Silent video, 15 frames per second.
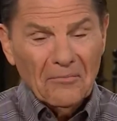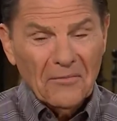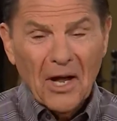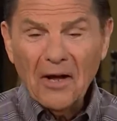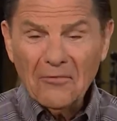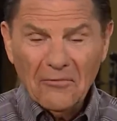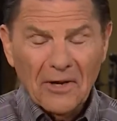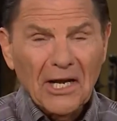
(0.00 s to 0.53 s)

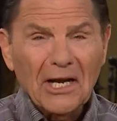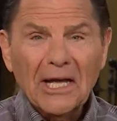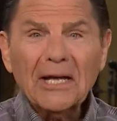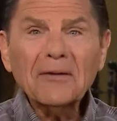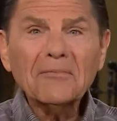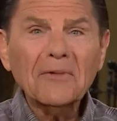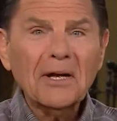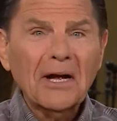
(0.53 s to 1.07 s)
not
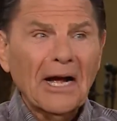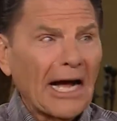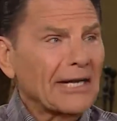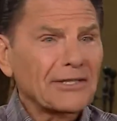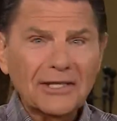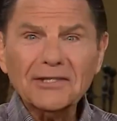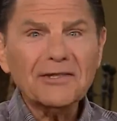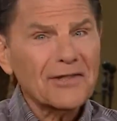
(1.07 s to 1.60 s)
really. I
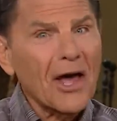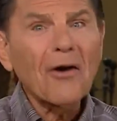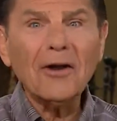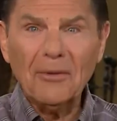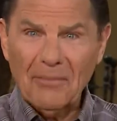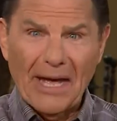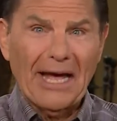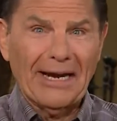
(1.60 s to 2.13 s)
just thought
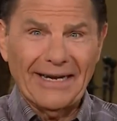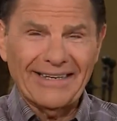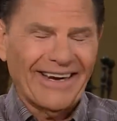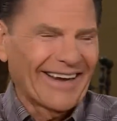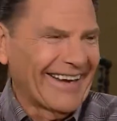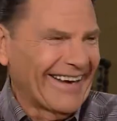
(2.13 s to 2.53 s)
about it.